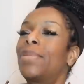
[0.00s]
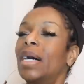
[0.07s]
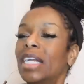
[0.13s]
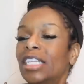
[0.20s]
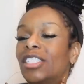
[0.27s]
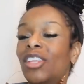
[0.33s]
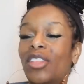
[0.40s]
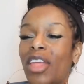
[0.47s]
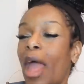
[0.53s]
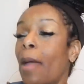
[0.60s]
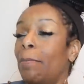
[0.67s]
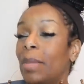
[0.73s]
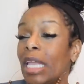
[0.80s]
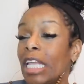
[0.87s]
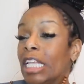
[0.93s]
But, so
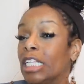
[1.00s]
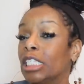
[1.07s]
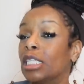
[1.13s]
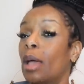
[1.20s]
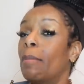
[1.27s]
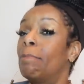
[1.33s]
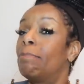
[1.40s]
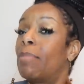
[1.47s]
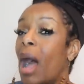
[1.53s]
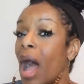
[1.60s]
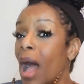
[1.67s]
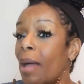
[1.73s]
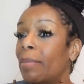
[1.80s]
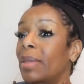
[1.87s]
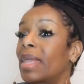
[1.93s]
that means
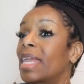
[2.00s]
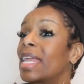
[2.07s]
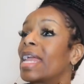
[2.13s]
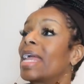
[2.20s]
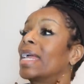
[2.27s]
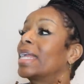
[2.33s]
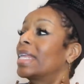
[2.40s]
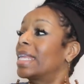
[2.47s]
Bobby